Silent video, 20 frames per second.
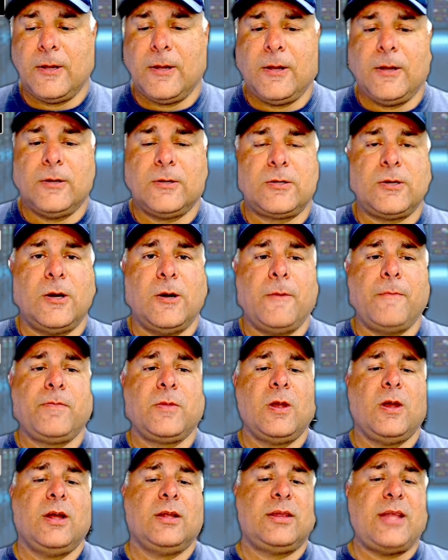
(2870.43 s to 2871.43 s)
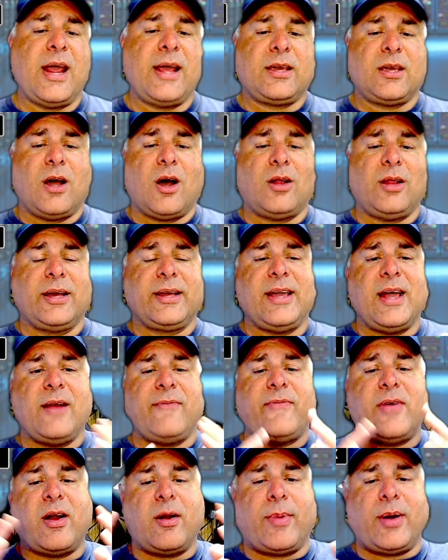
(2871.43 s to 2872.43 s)
So thank you all again
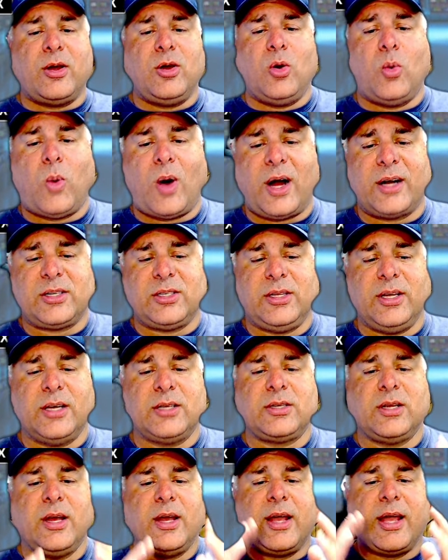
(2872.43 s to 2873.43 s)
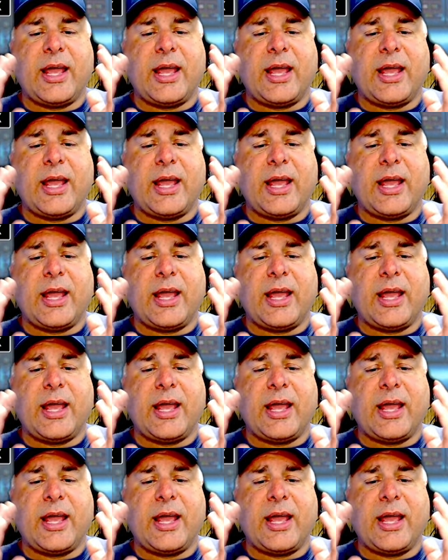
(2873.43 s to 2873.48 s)
for everybody who watched this.